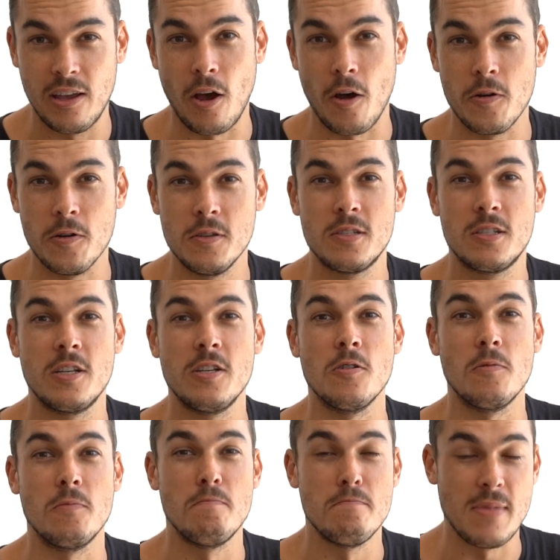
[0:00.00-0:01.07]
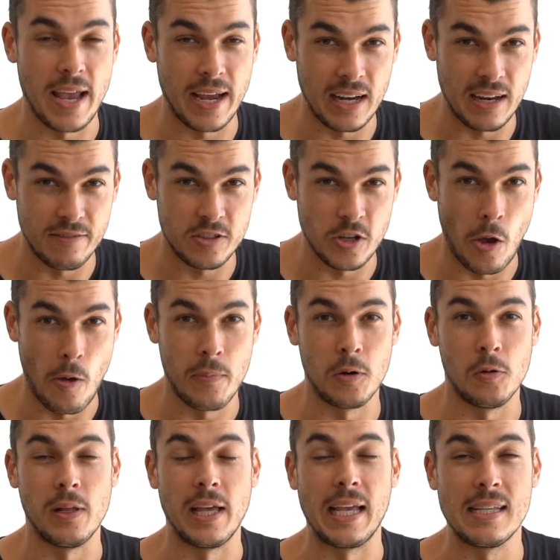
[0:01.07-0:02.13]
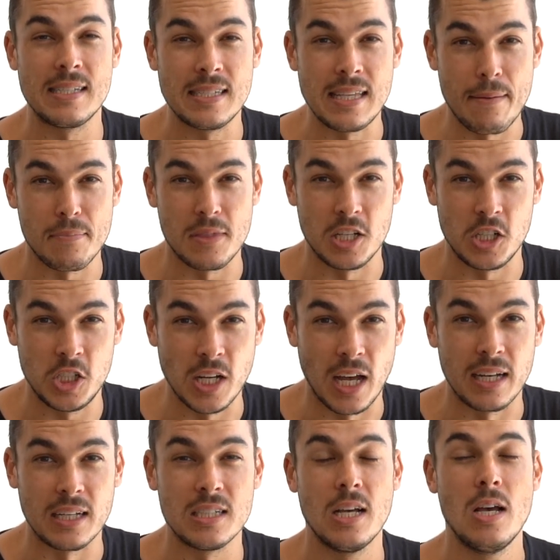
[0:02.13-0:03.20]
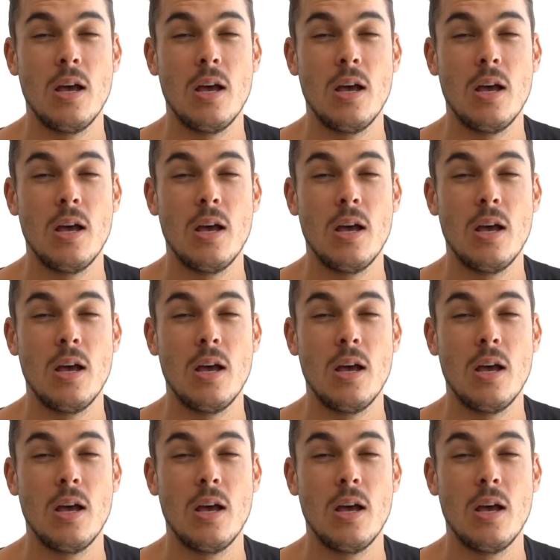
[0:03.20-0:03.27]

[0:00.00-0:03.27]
goes to your negative terminal except the shunt,